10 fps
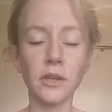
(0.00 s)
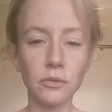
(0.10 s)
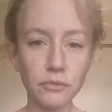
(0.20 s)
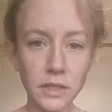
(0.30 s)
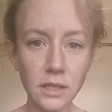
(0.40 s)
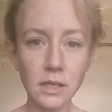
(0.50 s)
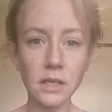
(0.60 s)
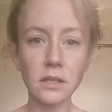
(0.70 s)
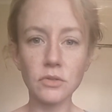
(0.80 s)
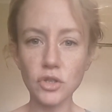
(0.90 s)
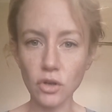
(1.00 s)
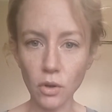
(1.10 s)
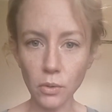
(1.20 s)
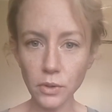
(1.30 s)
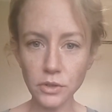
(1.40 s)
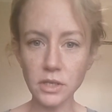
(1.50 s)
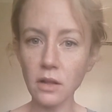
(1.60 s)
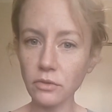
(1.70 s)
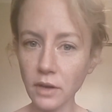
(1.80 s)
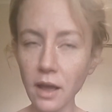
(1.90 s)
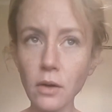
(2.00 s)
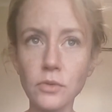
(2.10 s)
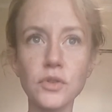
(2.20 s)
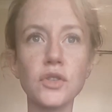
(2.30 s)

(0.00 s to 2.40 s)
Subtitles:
really slow yourself down.